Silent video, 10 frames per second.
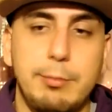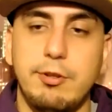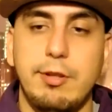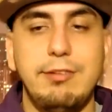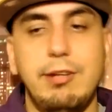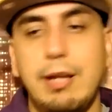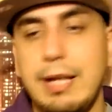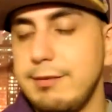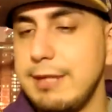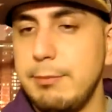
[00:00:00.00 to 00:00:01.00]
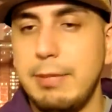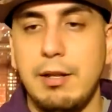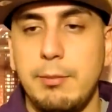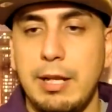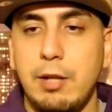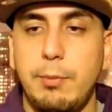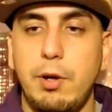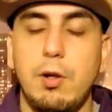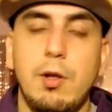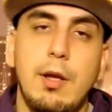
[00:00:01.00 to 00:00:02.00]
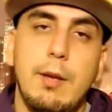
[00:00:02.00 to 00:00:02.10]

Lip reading: So that's all I got to say about LaMelo Ball.